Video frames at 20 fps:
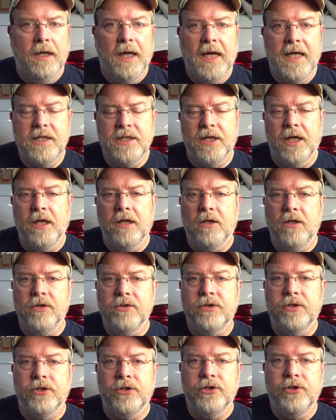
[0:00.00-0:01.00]
Asking
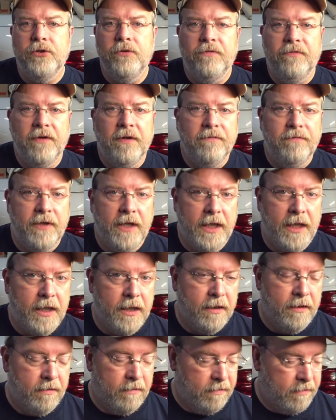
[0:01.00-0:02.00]
close to $250
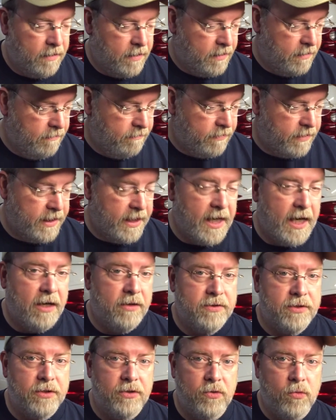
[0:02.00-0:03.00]
for the
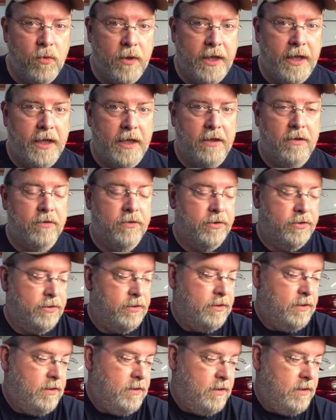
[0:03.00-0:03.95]
house in 20 acres.